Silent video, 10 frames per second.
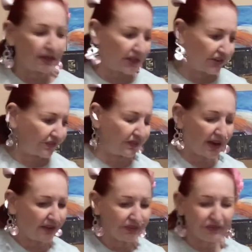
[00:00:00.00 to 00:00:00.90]
it's
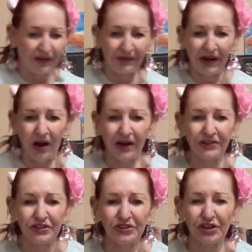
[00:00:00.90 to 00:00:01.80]
it's very
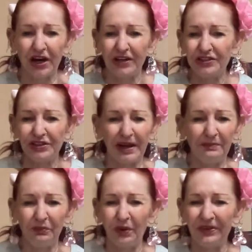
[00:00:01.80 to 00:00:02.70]
hard to charge
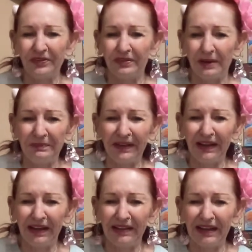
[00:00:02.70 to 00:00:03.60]
them with something
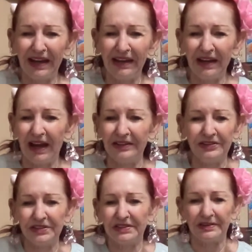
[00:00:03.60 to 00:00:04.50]
like that. I
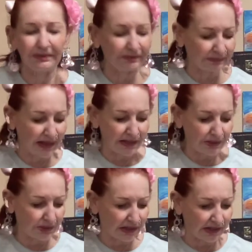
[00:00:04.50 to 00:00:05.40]
just uh, I
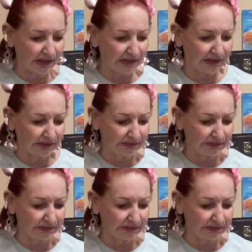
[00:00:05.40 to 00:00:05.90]
don't get it.